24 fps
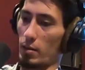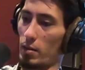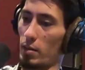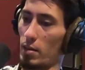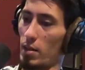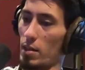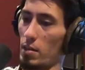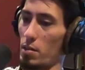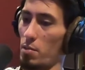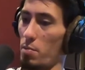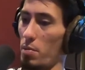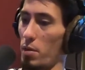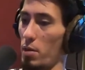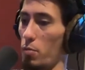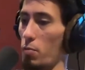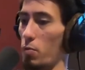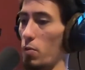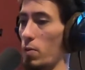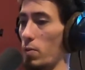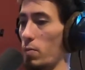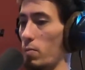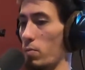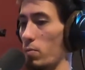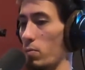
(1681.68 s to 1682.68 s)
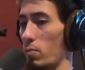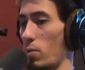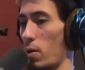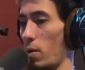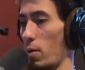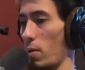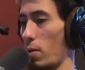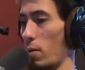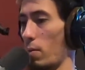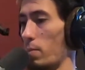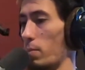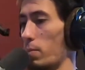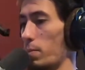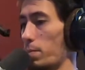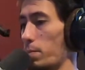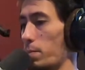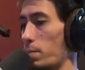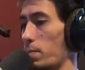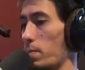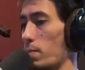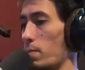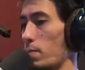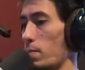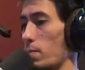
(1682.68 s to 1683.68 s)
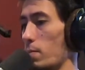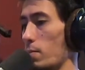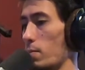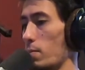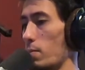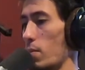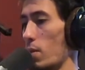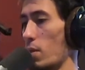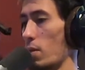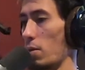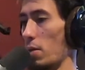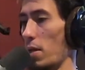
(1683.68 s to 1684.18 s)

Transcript: That's a big one. The